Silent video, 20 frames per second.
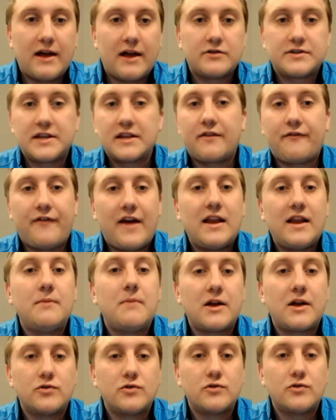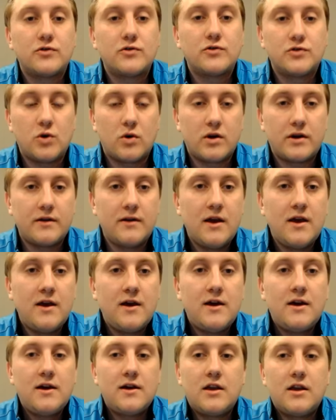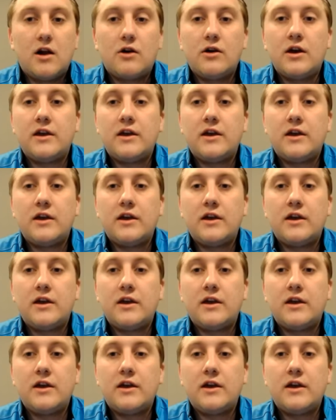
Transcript: It's like defending Michael Jordan. You know,